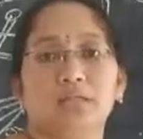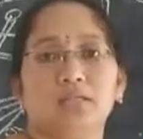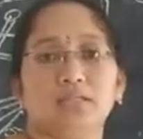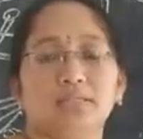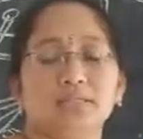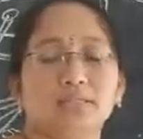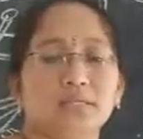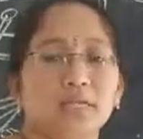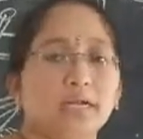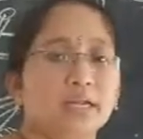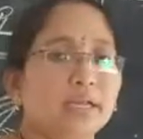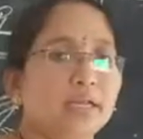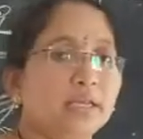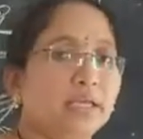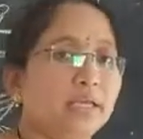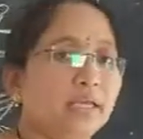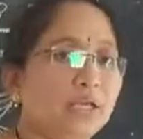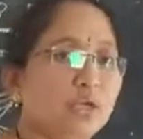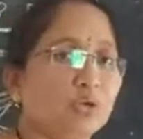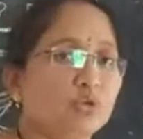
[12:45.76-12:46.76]

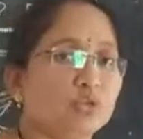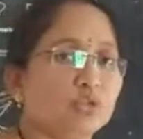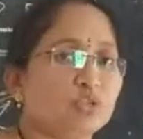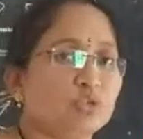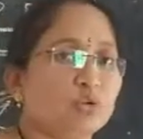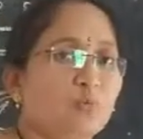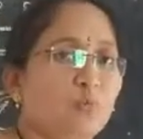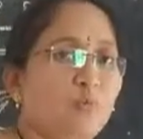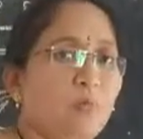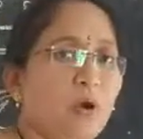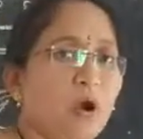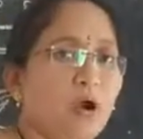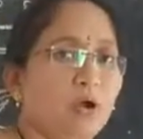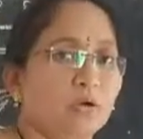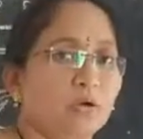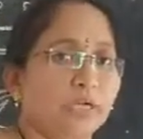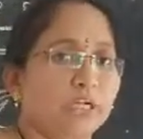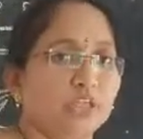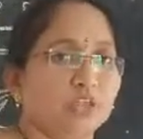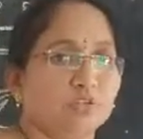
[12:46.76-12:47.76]
Suddenly he used to
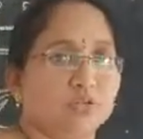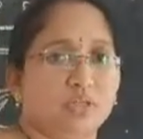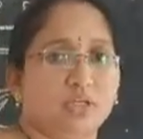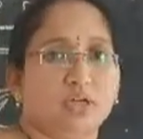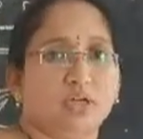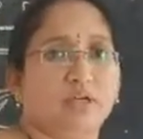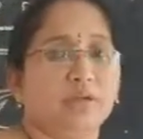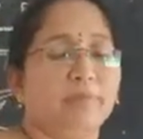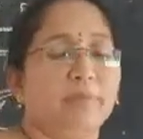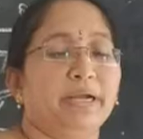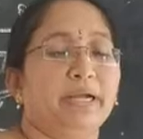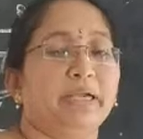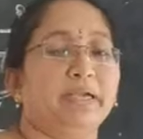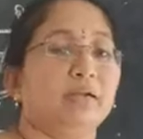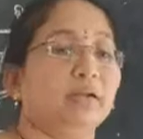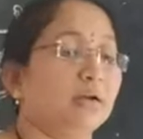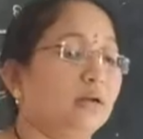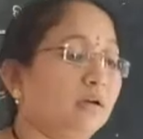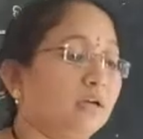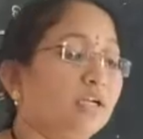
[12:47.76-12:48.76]
poke into
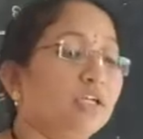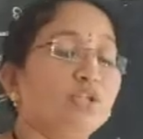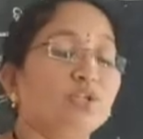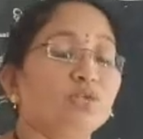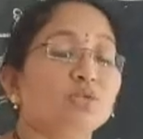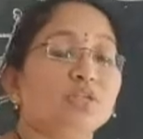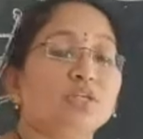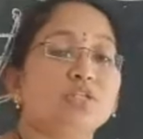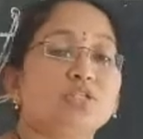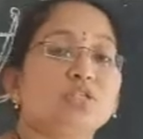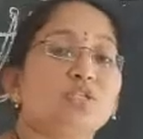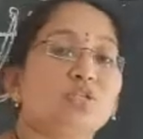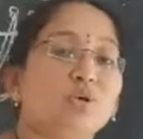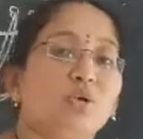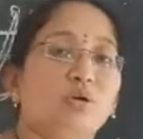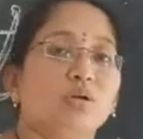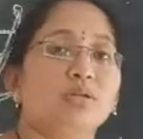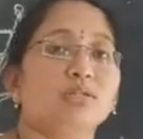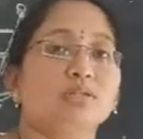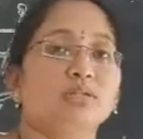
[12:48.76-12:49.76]
the
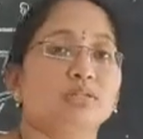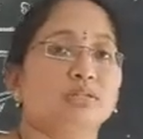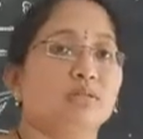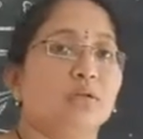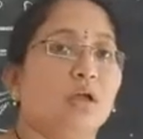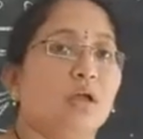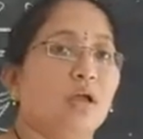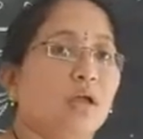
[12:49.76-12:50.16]
stones